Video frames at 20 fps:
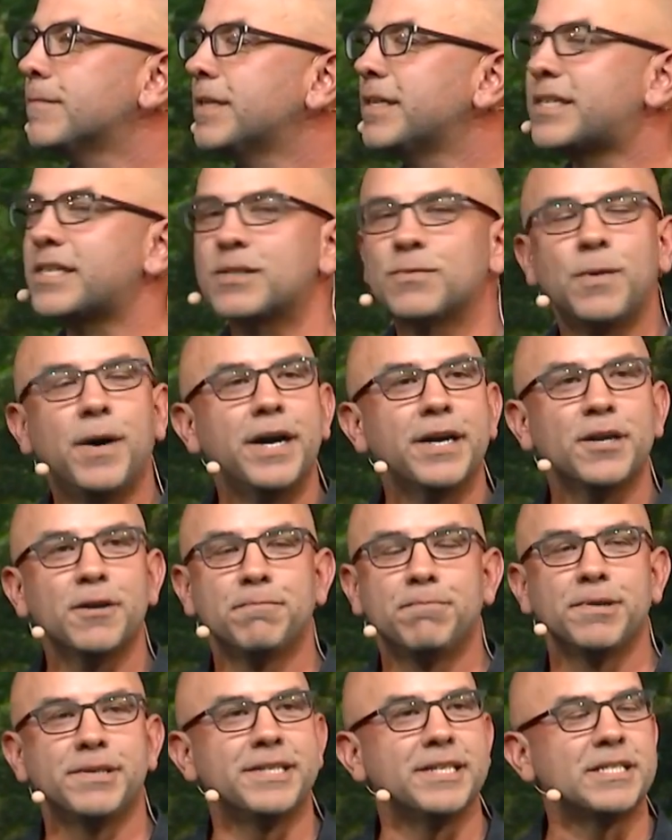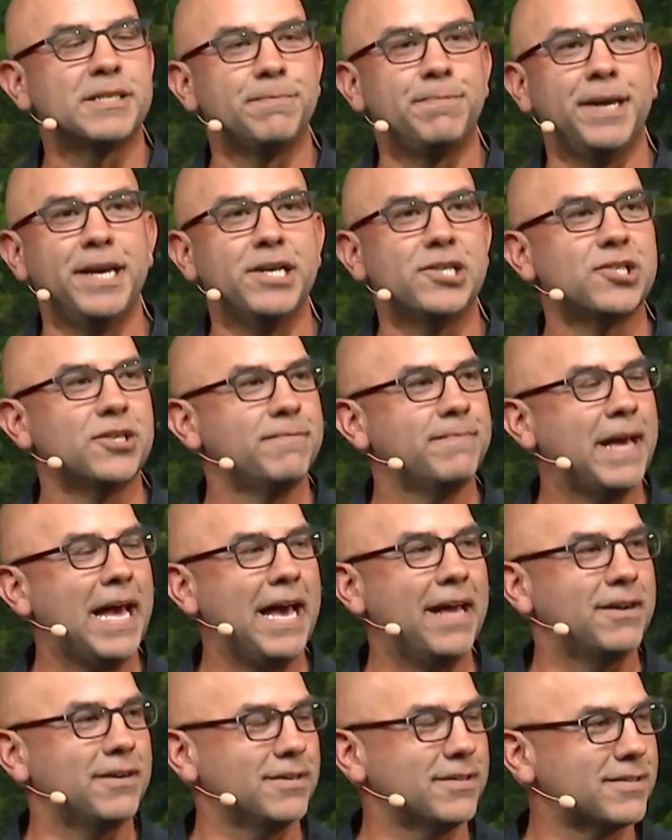This is why your participation
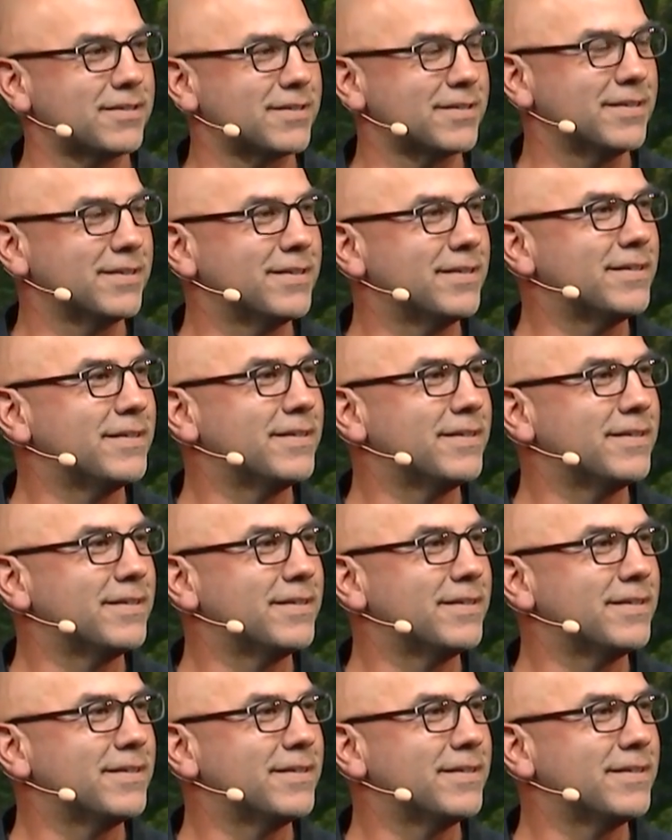matters.